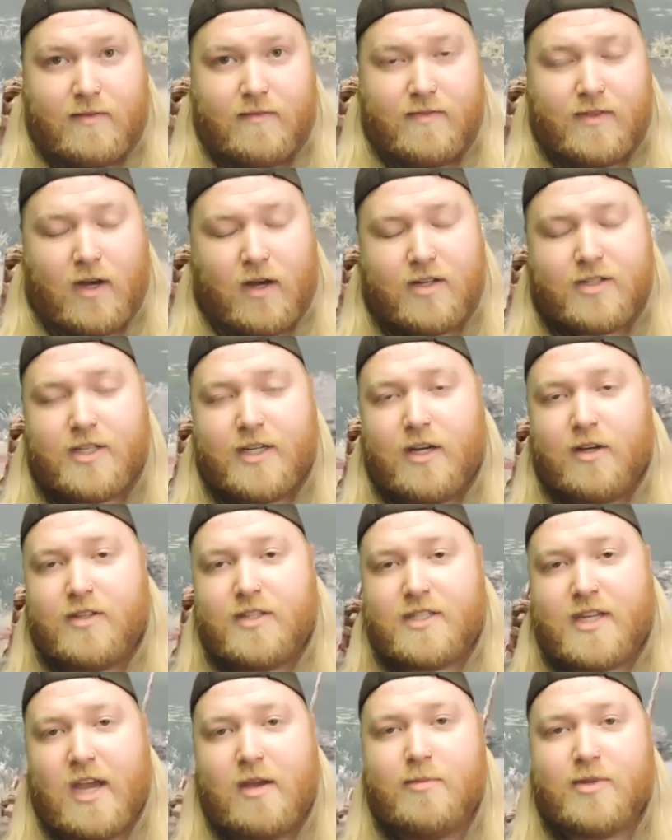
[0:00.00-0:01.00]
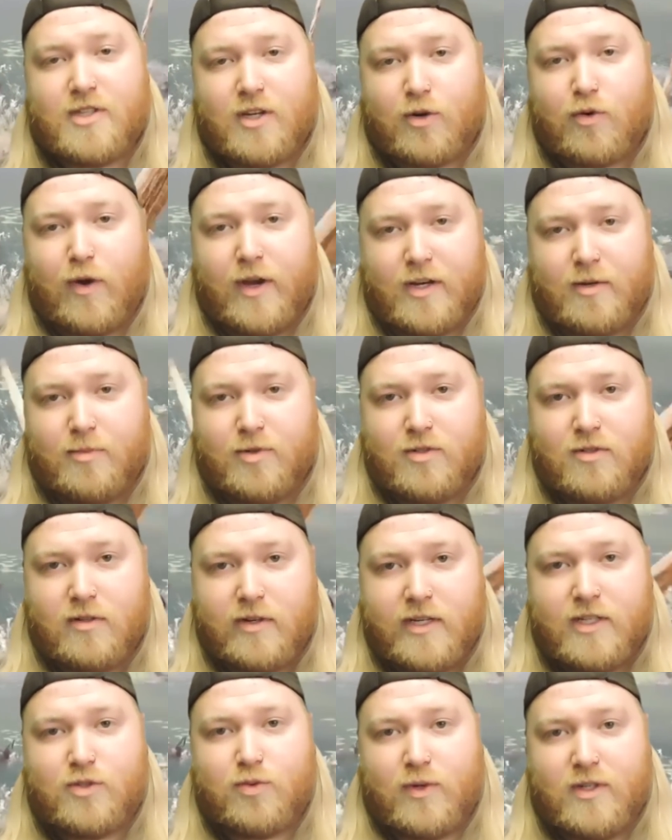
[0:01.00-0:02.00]
The hunting on this game is incredible.
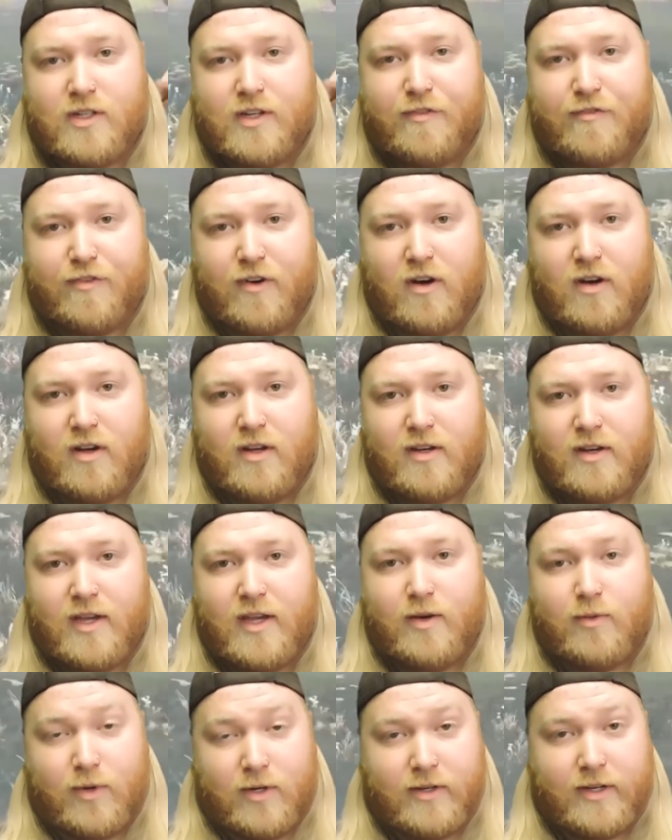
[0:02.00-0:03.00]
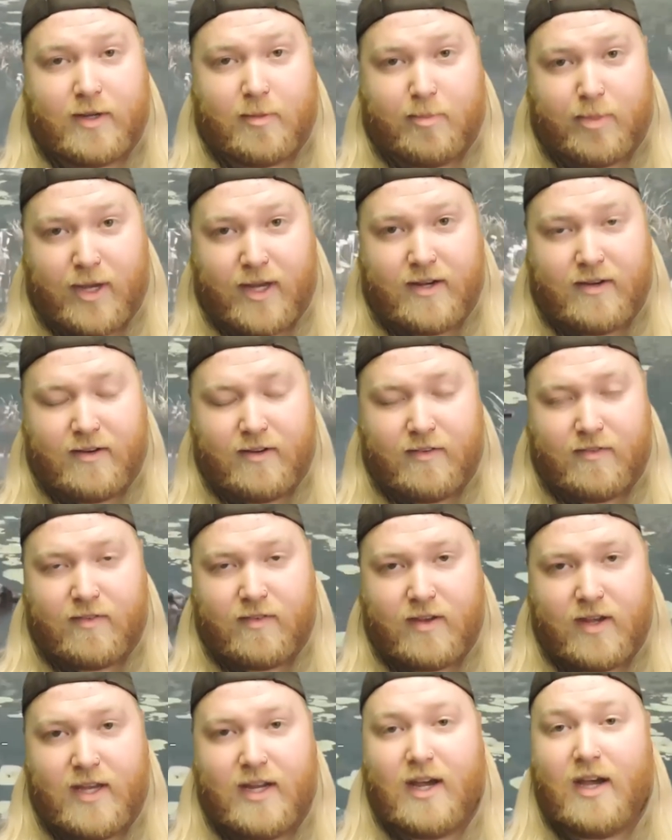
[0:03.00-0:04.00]
It's really fun and really competitive,
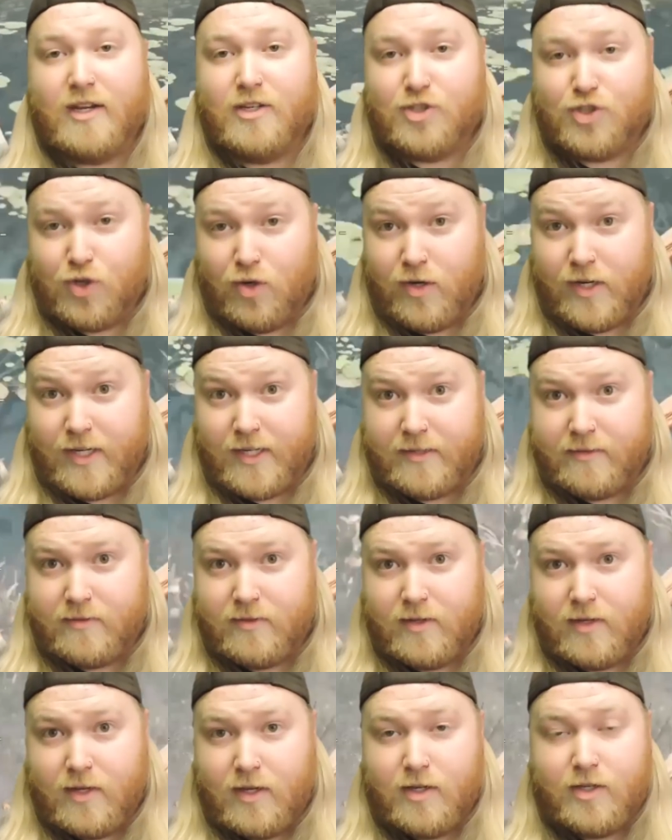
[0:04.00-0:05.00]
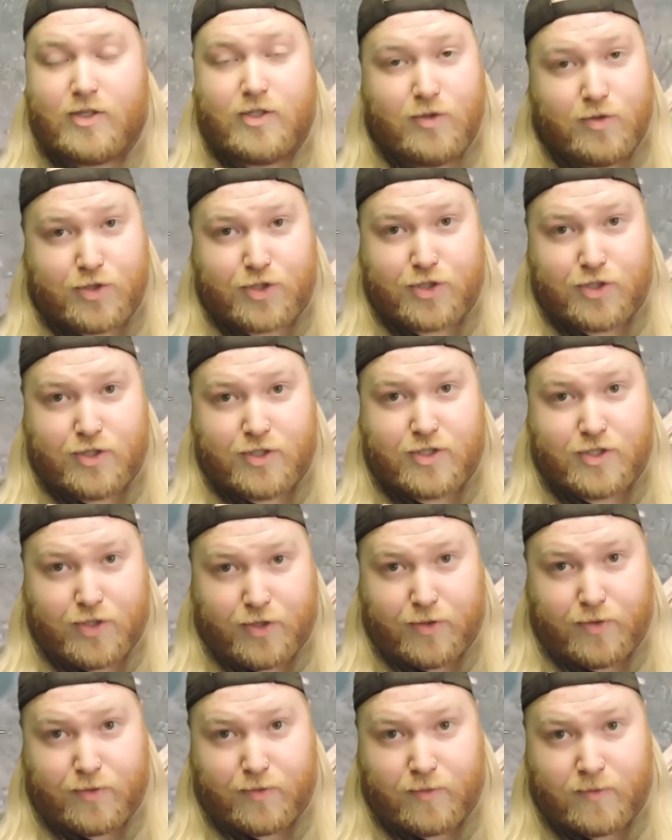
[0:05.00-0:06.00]
and I enjoy it. You should
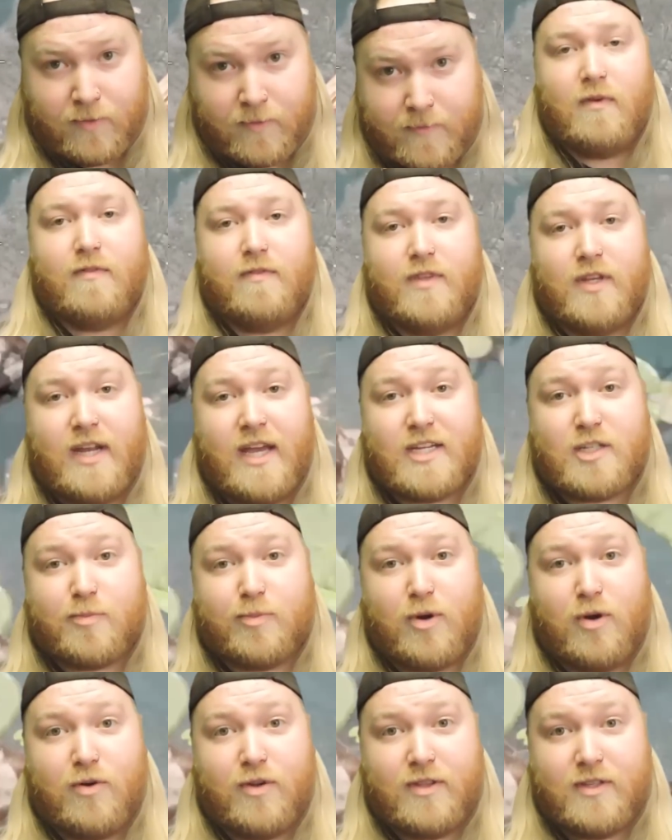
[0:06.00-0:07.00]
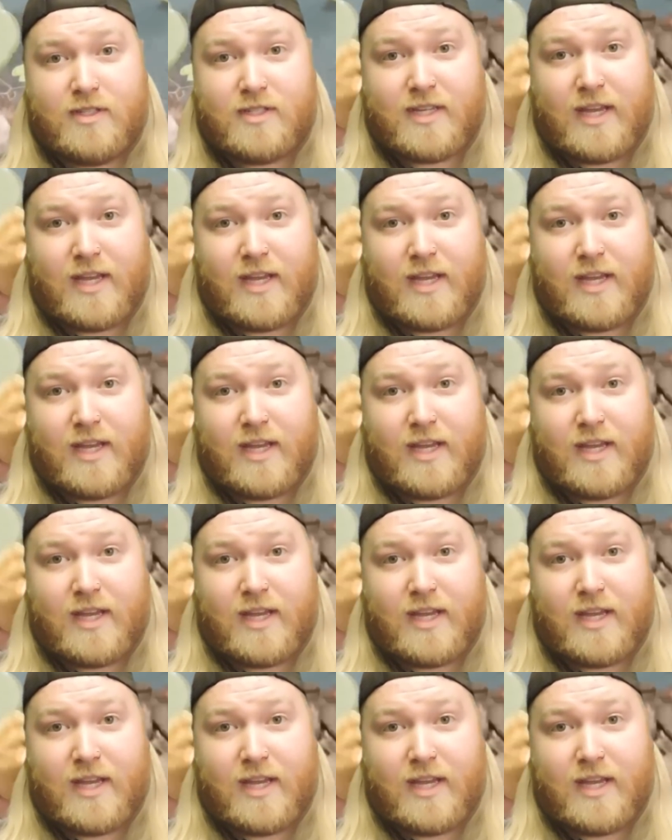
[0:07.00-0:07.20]
too. The next pro to this